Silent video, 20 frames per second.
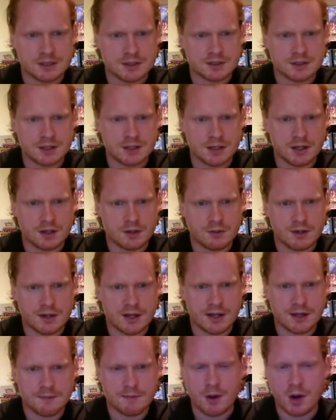
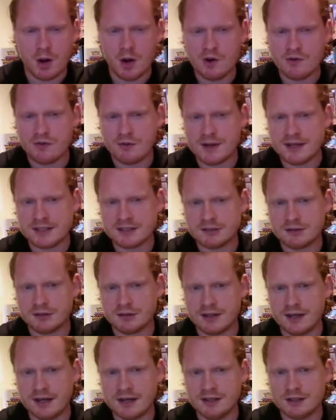So, Overmaster
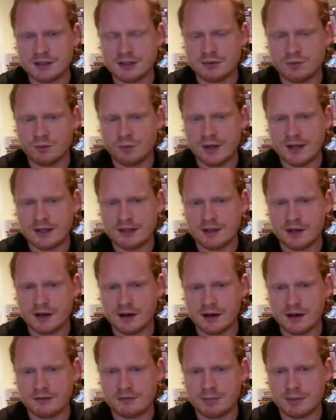on Ancient Winged
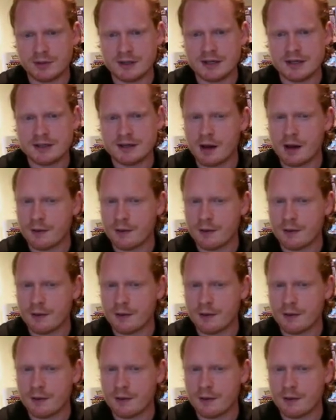Half-Breed.